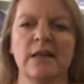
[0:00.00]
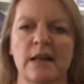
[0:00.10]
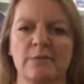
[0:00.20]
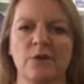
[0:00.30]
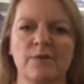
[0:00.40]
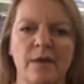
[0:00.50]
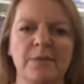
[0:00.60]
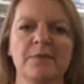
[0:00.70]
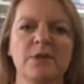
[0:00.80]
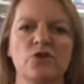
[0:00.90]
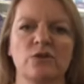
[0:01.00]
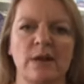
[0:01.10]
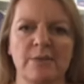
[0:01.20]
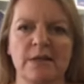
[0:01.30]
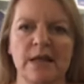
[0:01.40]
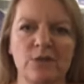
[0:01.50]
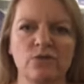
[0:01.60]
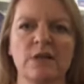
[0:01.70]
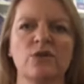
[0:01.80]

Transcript: move up them, it should happen naturally.